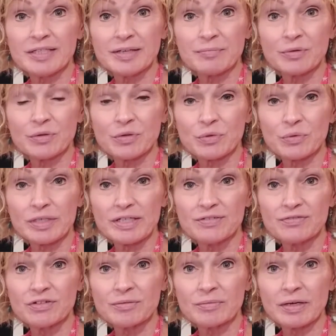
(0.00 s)
number 3
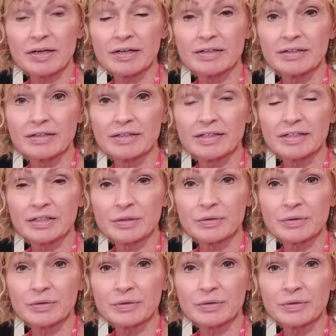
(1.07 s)
from our